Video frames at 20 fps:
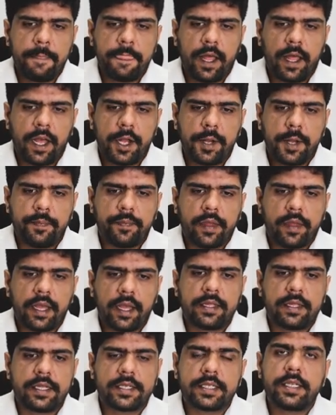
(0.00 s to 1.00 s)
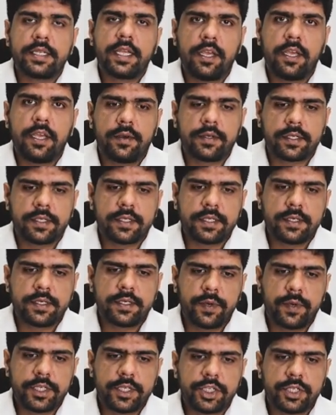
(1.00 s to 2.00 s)
Um, this is an ecosystem
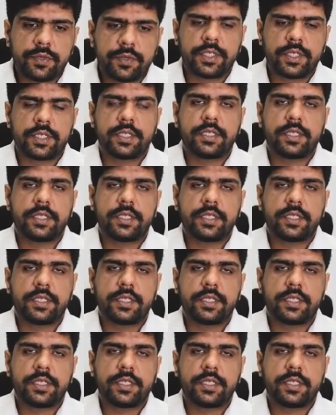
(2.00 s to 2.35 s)
which which is